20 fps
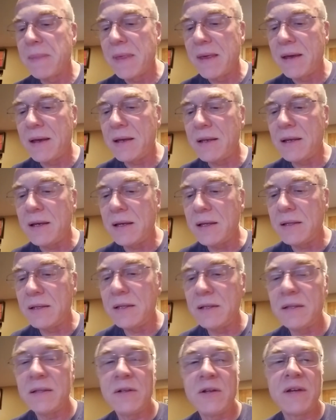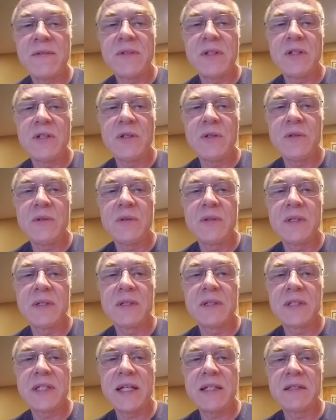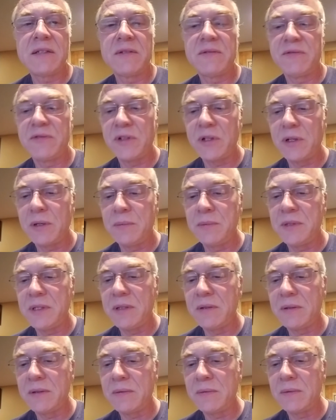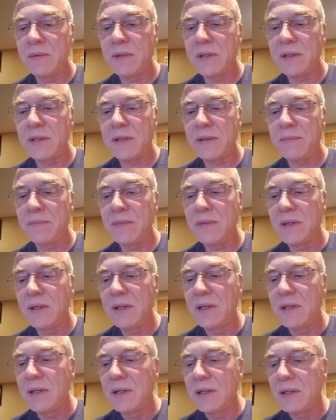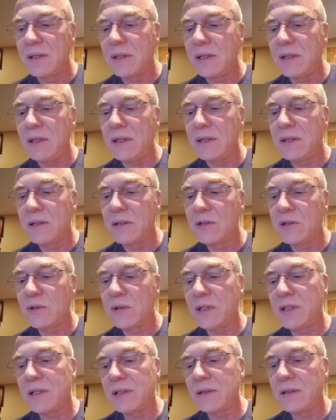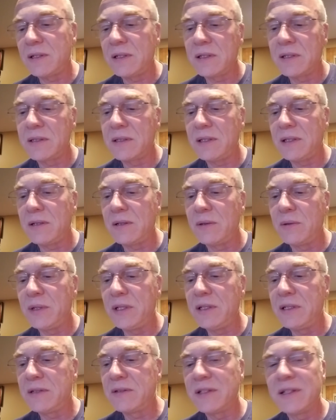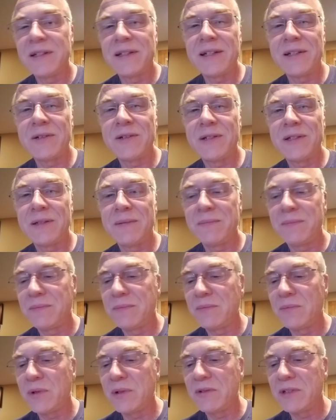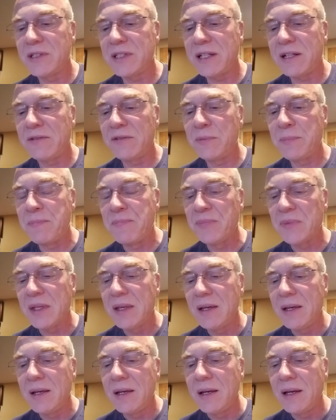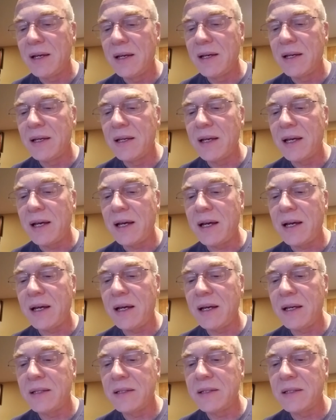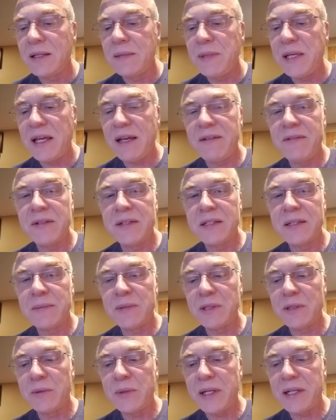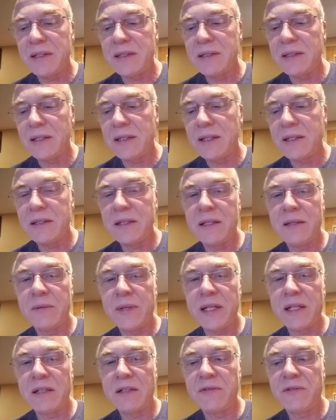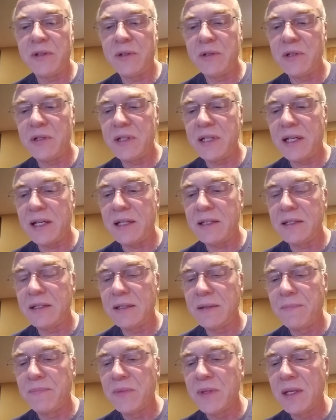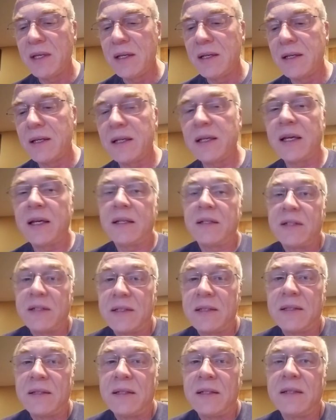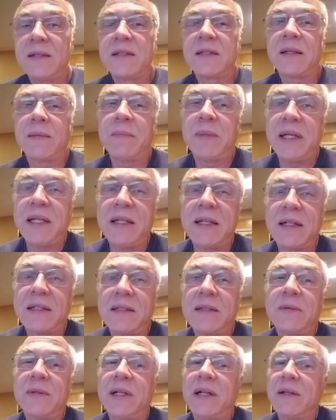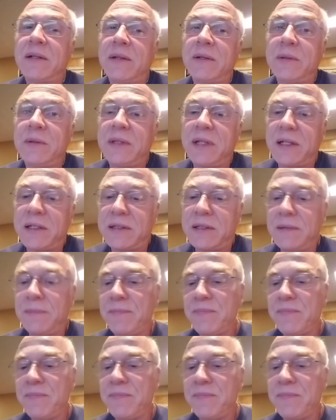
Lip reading: and then you have the two sets of verbs, the short and the longs, the OEs, I call them, one set of them. So they behave in similar ways to the regular future tense. Again, just somebody does it, we don't know who does it.